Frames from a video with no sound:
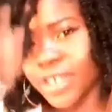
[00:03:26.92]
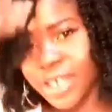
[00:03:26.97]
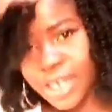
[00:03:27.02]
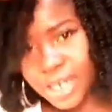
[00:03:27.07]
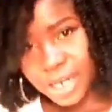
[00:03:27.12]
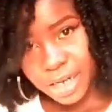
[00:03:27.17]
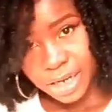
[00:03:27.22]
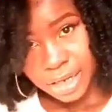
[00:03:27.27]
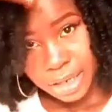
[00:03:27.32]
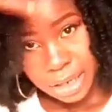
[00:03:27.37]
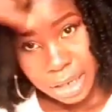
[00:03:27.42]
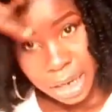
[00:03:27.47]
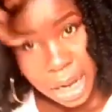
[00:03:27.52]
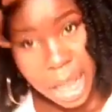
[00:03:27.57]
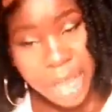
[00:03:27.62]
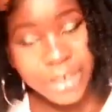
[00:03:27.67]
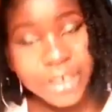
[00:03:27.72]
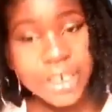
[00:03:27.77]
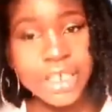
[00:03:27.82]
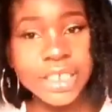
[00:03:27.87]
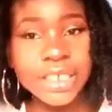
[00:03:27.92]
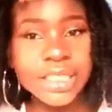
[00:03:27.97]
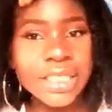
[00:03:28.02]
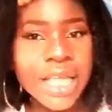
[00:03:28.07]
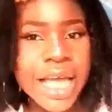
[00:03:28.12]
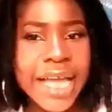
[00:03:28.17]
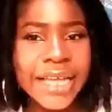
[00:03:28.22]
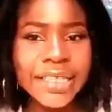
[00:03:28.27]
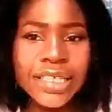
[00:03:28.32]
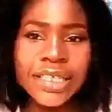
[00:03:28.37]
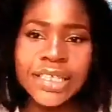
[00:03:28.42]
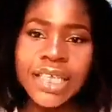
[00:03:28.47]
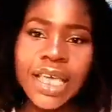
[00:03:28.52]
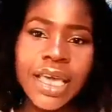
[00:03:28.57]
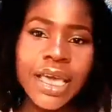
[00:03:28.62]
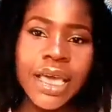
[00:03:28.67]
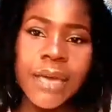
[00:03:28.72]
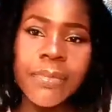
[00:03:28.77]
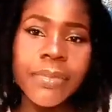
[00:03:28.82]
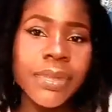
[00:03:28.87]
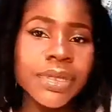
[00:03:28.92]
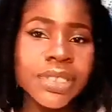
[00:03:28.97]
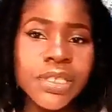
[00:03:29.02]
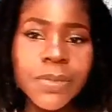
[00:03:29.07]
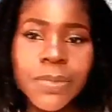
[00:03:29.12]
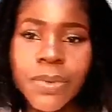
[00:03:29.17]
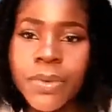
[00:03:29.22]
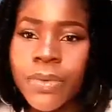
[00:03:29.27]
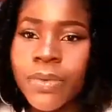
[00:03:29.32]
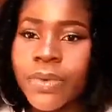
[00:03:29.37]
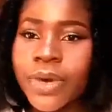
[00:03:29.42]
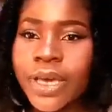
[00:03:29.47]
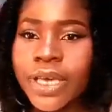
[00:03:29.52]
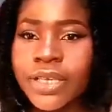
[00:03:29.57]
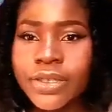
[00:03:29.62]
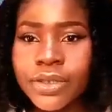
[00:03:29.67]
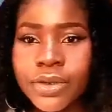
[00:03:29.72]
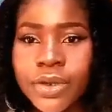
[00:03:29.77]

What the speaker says: can actually style this hair multiple ways.